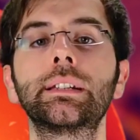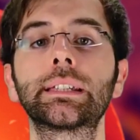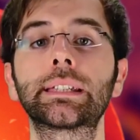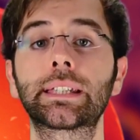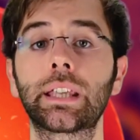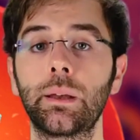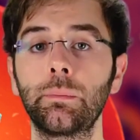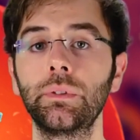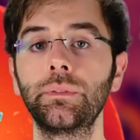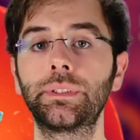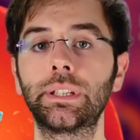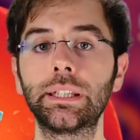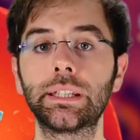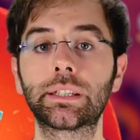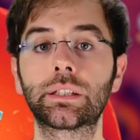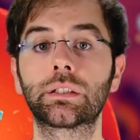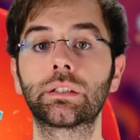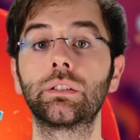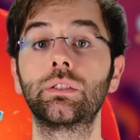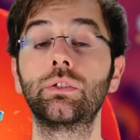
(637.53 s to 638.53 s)
Some of
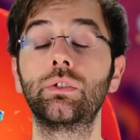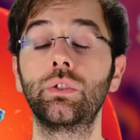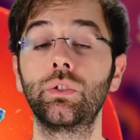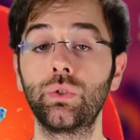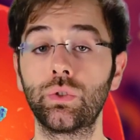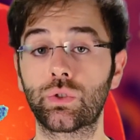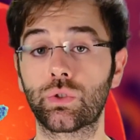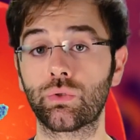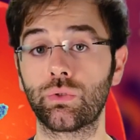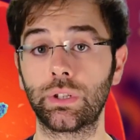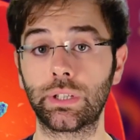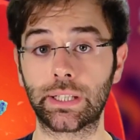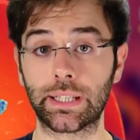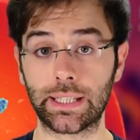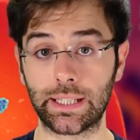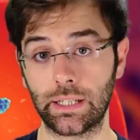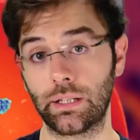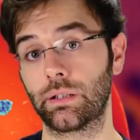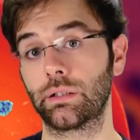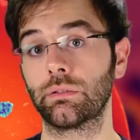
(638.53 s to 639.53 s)
these nutrient
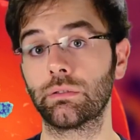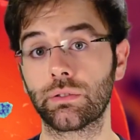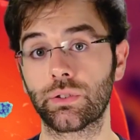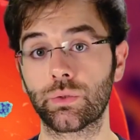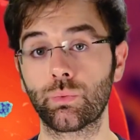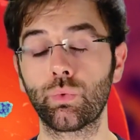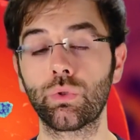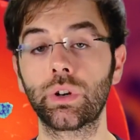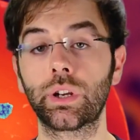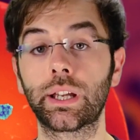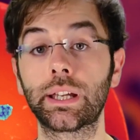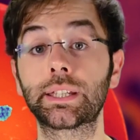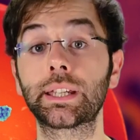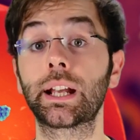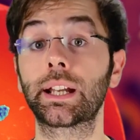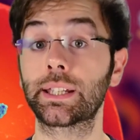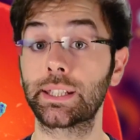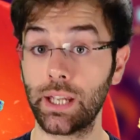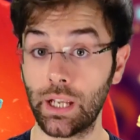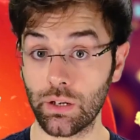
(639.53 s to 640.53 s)
signals work as
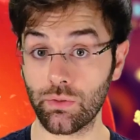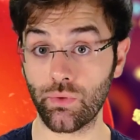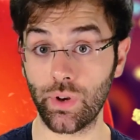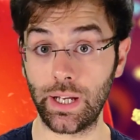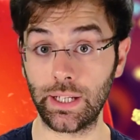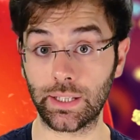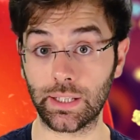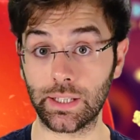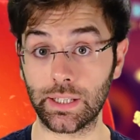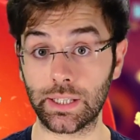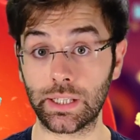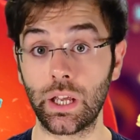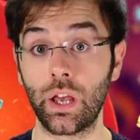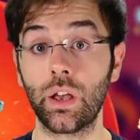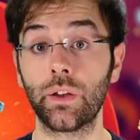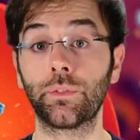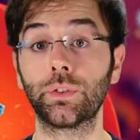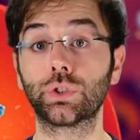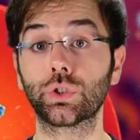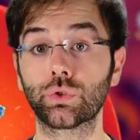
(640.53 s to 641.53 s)
accelerators
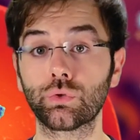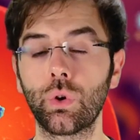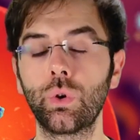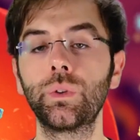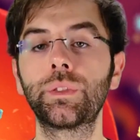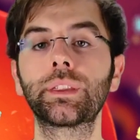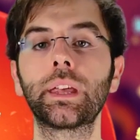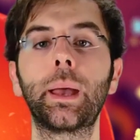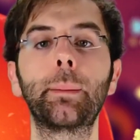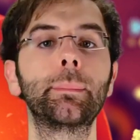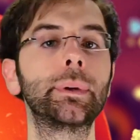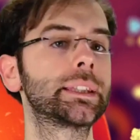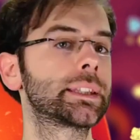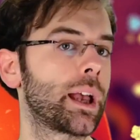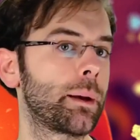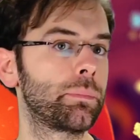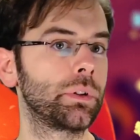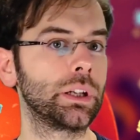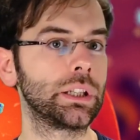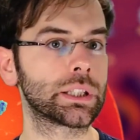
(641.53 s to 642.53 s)
for the growth and
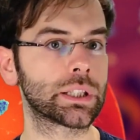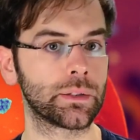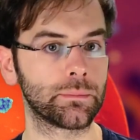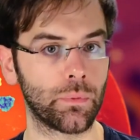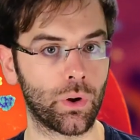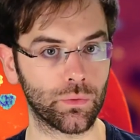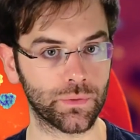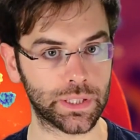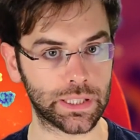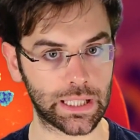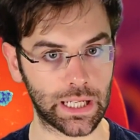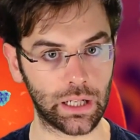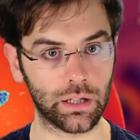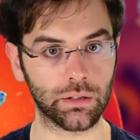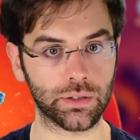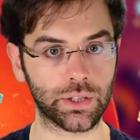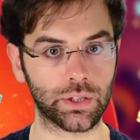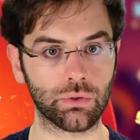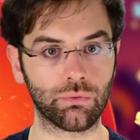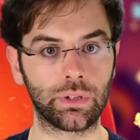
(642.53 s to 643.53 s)
metabolism of
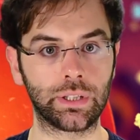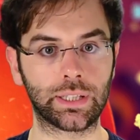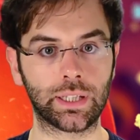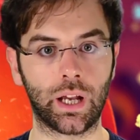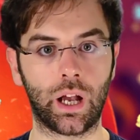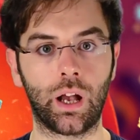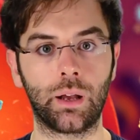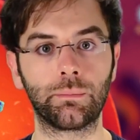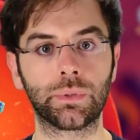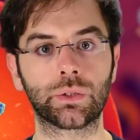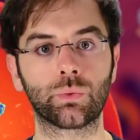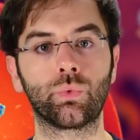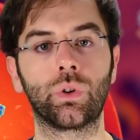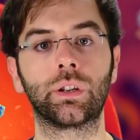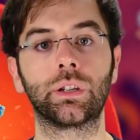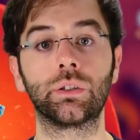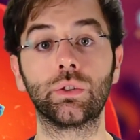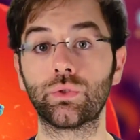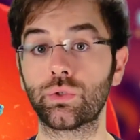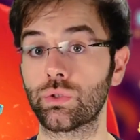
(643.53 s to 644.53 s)
cells during times
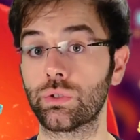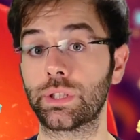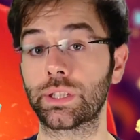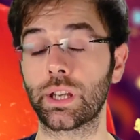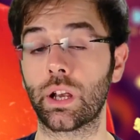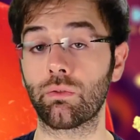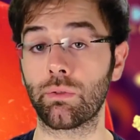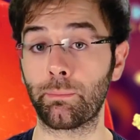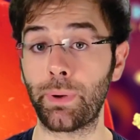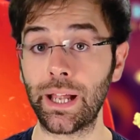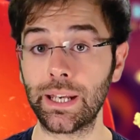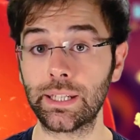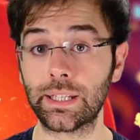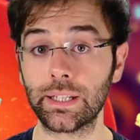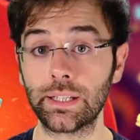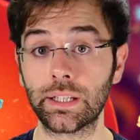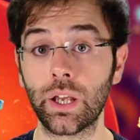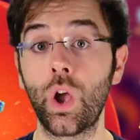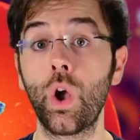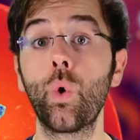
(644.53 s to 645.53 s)
when nutrients are
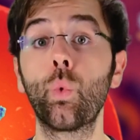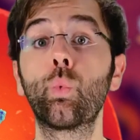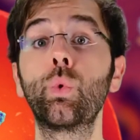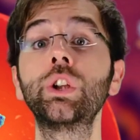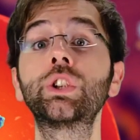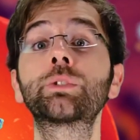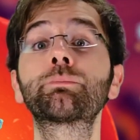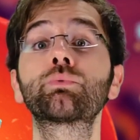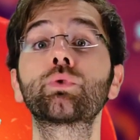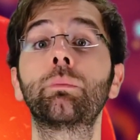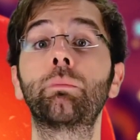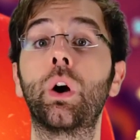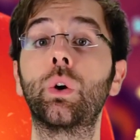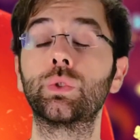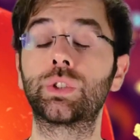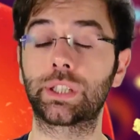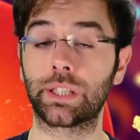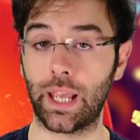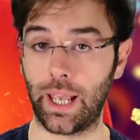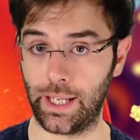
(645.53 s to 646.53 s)
abundant, which
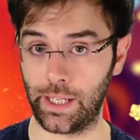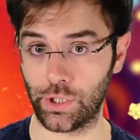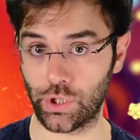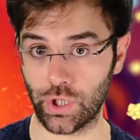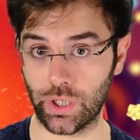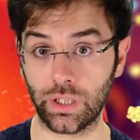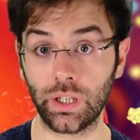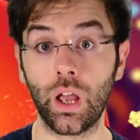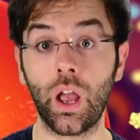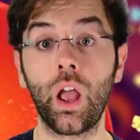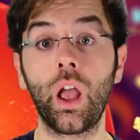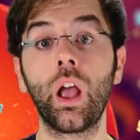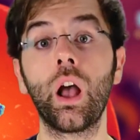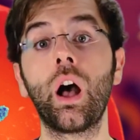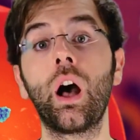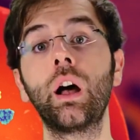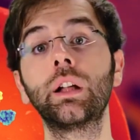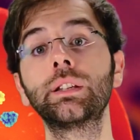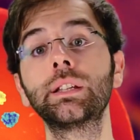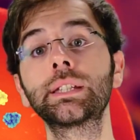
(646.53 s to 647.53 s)
promotes aging.
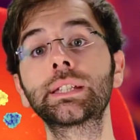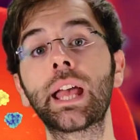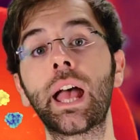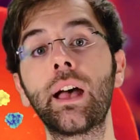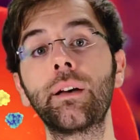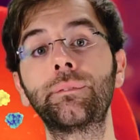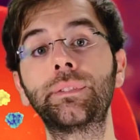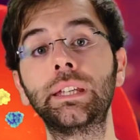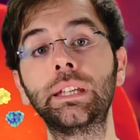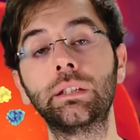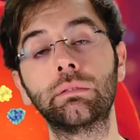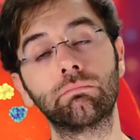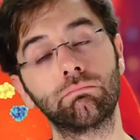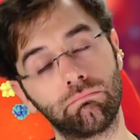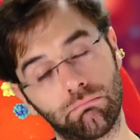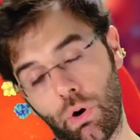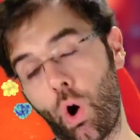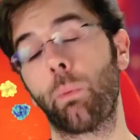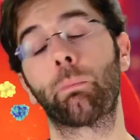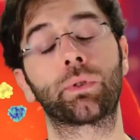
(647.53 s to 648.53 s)
Others have the
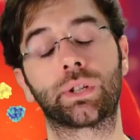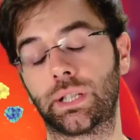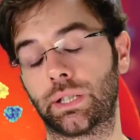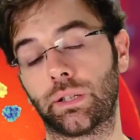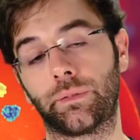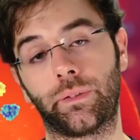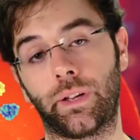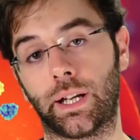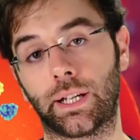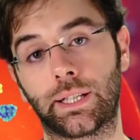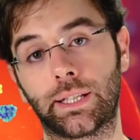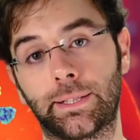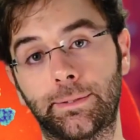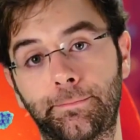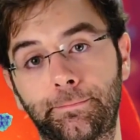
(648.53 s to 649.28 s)
opposite effect.